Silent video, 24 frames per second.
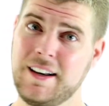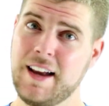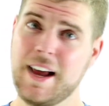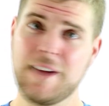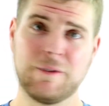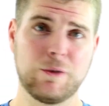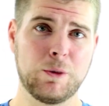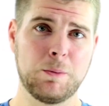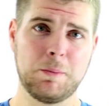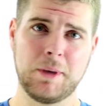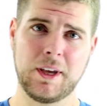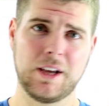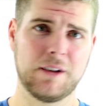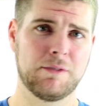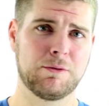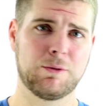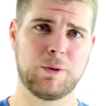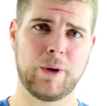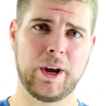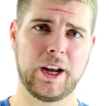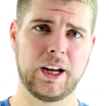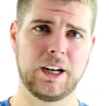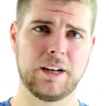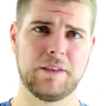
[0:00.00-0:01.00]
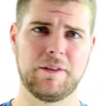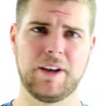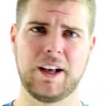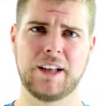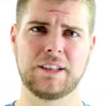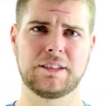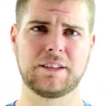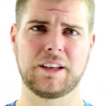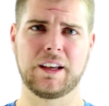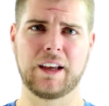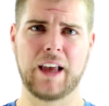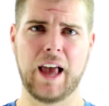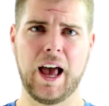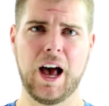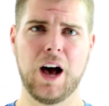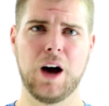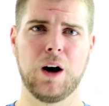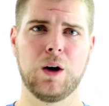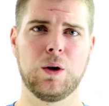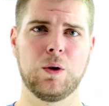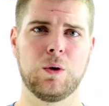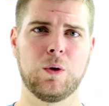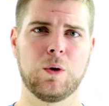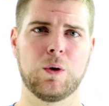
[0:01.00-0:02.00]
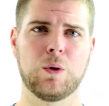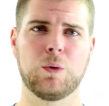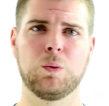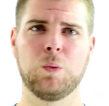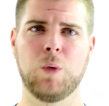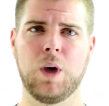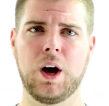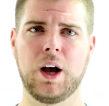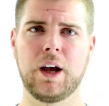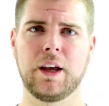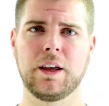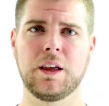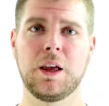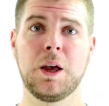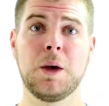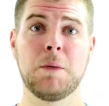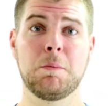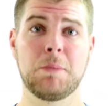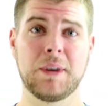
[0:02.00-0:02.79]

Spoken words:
Never be afraid of asking how or why,